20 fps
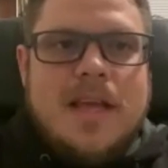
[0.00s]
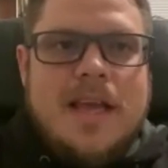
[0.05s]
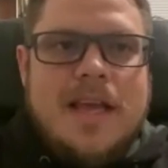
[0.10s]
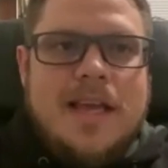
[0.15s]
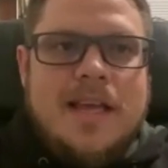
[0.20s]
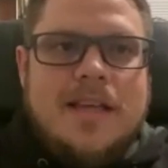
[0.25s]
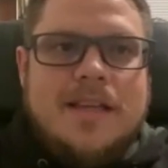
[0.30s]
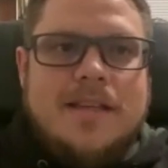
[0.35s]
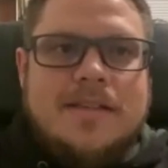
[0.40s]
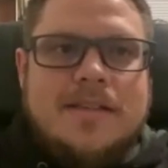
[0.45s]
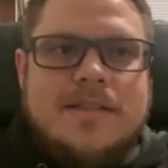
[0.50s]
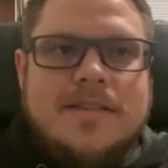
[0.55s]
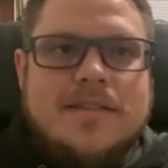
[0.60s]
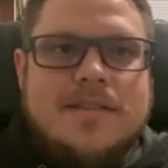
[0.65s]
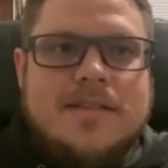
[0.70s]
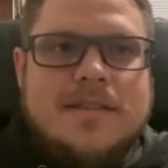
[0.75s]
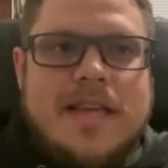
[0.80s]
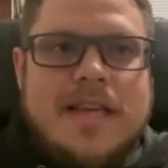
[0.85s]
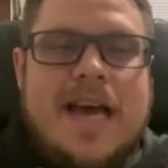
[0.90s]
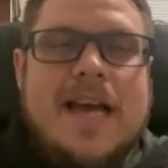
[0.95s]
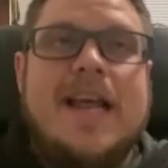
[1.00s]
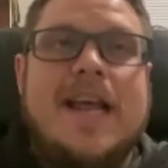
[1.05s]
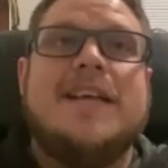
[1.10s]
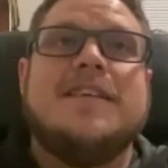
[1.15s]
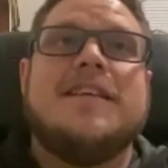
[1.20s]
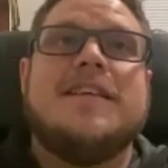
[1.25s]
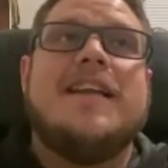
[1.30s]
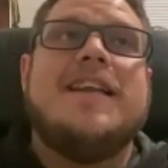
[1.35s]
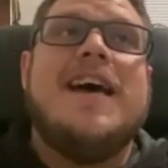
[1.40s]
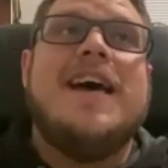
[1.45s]
And Dad
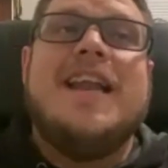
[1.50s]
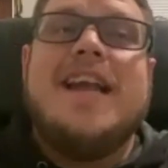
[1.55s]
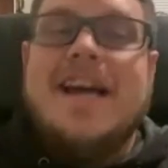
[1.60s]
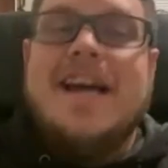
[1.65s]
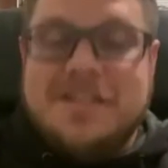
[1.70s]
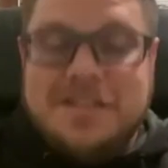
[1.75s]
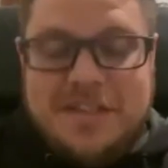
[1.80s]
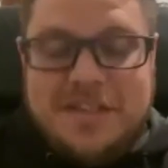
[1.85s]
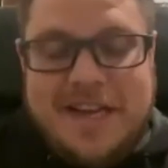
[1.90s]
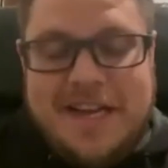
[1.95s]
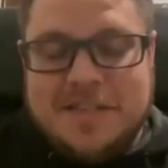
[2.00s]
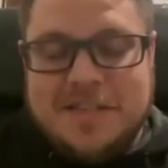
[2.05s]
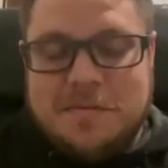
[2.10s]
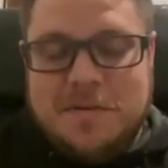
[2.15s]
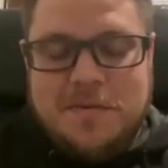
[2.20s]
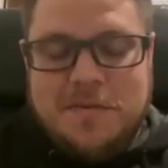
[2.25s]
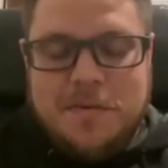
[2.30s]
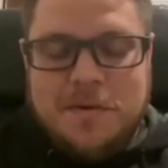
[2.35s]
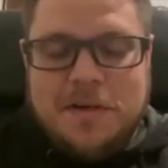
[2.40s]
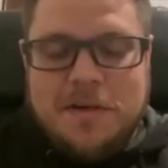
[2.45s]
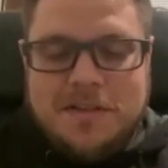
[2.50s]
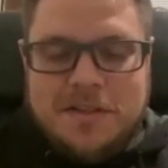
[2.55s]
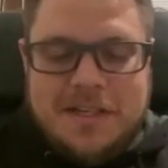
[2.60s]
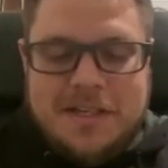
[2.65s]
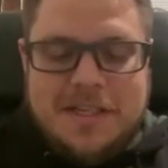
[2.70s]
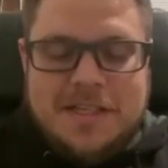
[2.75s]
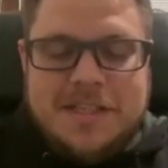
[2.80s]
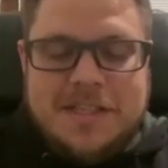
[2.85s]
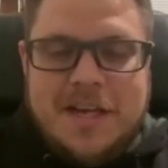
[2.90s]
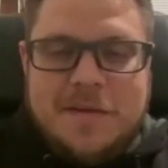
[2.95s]
actually asked me for a
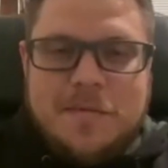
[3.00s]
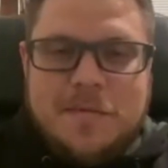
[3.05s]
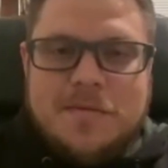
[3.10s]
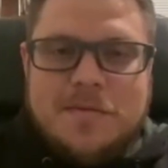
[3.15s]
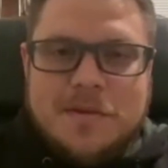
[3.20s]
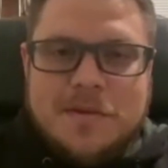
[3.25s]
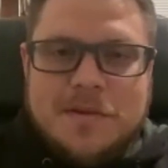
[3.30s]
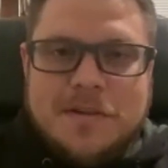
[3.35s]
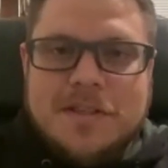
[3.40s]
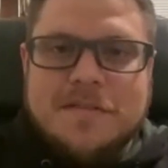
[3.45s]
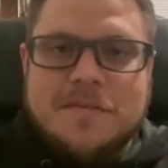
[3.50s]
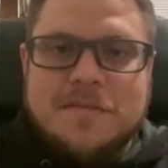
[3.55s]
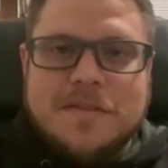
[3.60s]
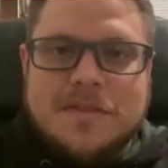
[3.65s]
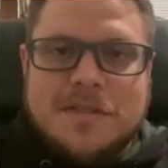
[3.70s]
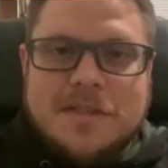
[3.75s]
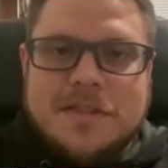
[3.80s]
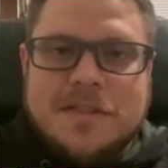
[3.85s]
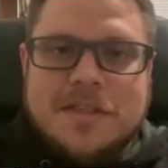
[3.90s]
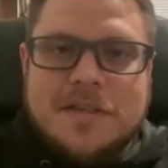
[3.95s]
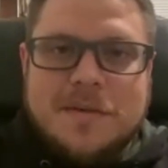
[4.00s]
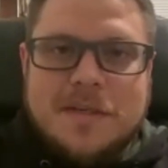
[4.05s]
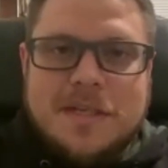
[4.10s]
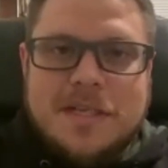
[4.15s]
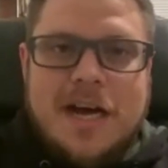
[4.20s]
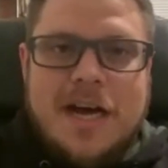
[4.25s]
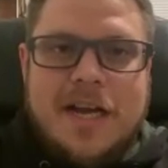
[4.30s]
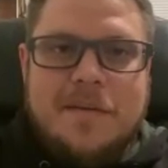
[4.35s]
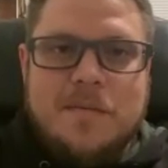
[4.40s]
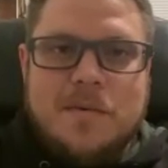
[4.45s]
cleaning table for Christmas this year.
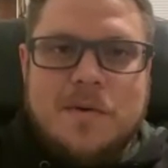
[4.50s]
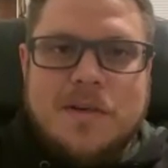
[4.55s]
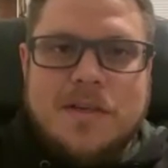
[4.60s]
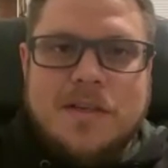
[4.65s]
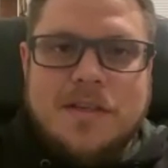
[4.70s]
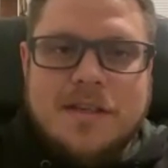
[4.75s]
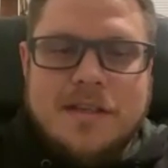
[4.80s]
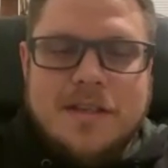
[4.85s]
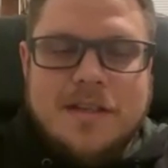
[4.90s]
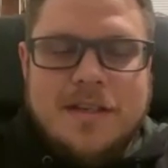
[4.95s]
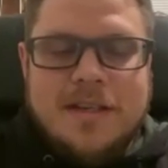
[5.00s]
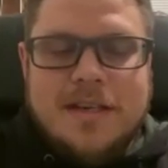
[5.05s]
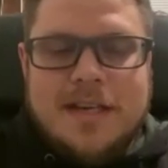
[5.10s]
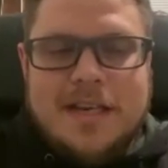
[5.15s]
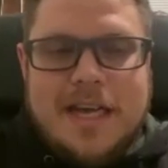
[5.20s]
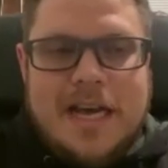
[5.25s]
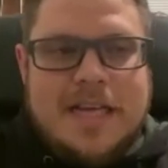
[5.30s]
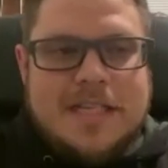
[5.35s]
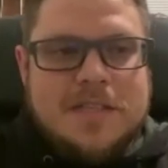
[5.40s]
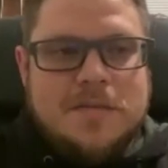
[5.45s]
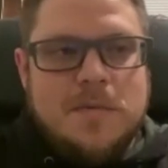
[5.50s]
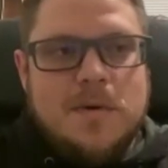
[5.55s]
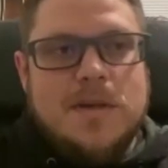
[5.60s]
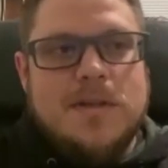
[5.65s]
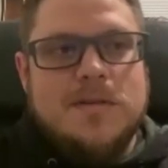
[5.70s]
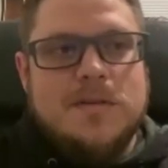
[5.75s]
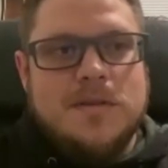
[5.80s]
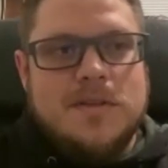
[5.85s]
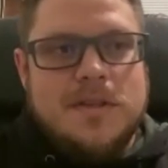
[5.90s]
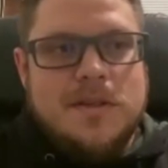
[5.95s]
We got him one, and I asked him
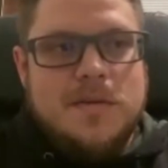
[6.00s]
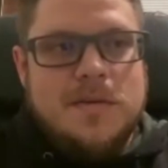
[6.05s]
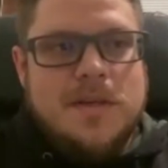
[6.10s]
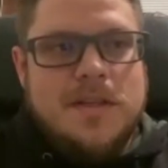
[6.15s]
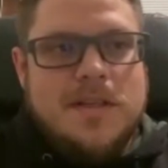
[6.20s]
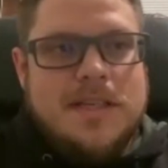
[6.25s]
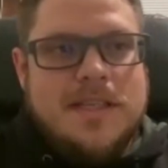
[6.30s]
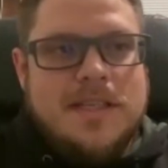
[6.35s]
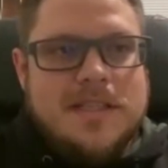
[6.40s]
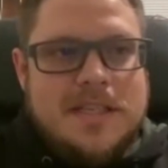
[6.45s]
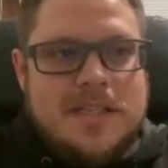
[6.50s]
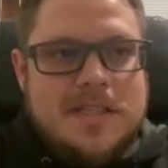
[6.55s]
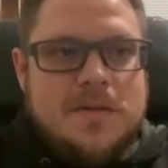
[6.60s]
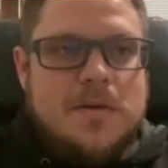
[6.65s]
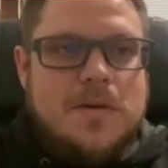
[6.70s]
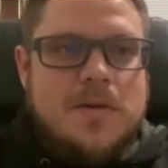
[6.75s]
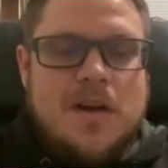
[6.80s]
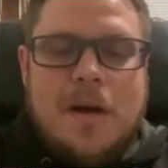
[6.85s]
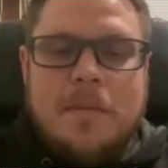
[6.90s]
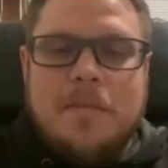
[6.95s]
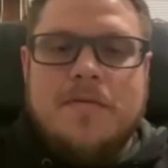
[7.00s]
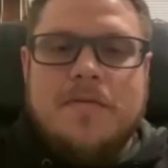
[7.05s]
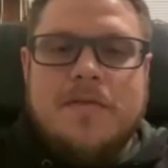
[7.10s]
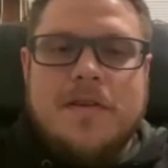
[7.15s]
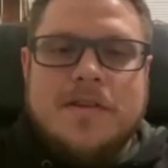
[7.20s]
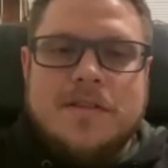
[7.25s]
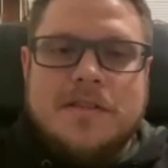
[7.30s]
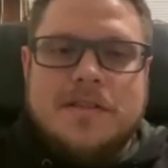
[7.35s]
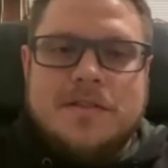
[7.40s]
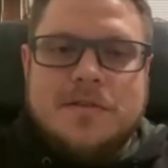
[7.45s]
what he's going to do with it. He said he's going
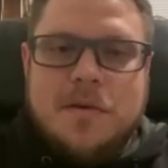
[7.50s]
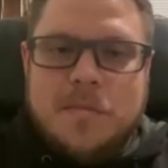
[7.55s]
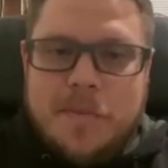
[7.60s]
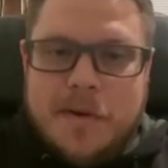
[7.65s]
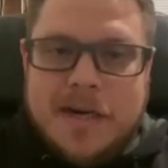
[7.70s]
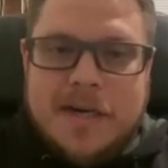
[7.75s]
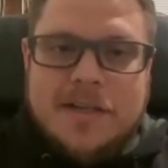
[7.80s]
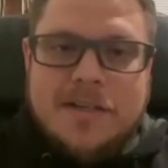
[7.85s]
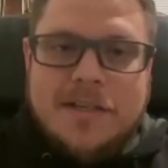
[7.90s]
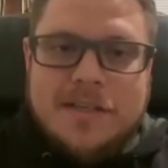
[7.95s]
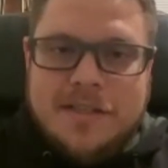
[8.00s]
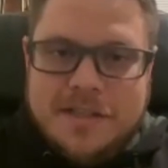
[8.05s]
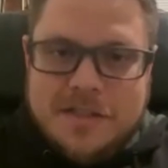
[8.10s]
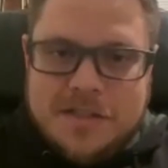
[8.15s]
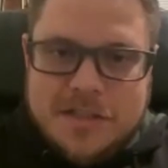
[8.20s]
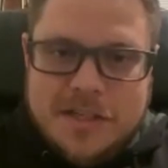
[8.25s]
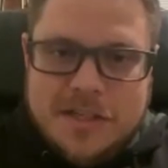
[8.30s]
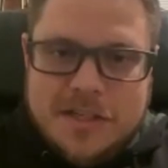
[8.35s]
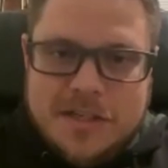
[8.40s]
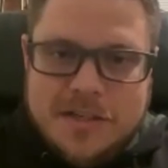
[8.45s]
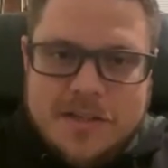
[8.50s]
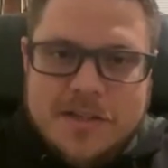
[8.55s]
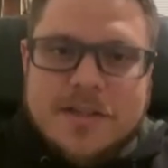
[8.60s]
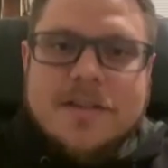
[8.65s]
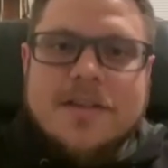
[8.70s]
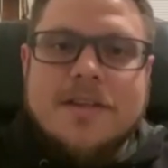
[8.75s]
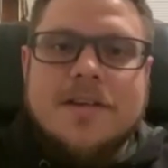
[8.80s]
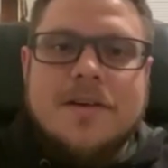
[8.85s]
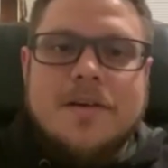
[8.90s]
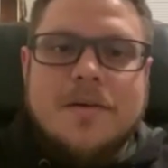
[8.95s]
crappie fishing. So apparently this year
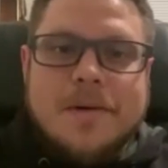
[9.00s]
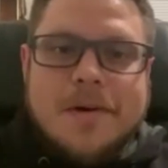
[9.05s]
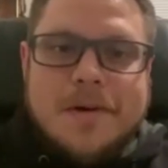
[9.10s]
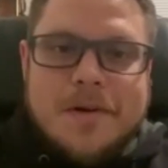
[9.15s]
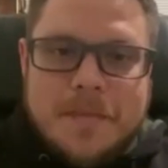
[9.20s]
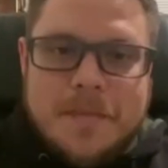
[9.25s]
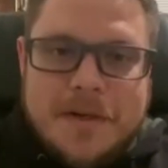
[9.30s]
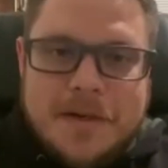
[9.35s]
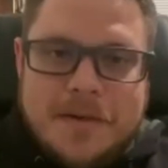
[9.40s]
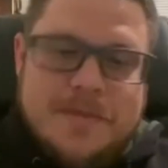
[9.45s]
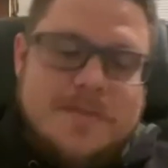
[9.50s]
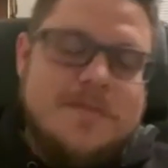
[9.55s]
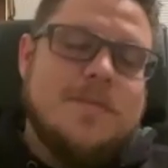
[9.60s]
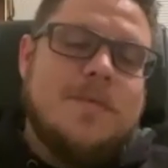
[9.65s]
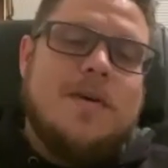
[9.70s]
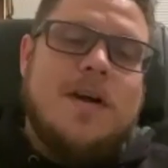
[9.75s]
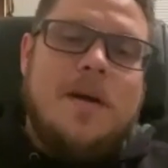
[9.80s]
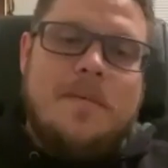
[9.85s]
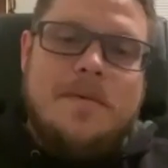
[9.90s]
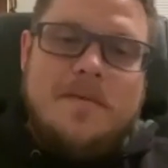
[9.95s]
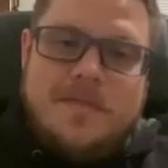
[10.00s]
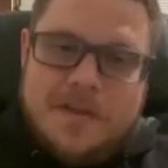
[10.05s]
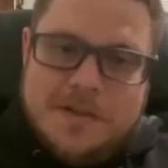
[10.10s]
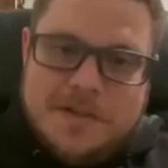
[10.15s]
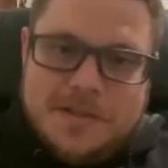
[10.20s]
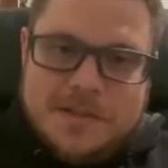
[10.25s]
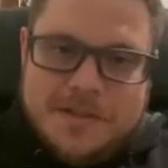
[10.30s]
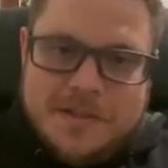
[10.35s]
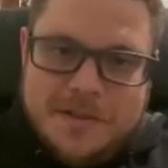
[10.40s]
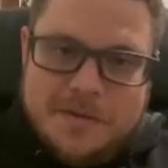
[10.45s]
we're going to be doing some crappie
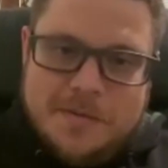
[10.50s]
fishing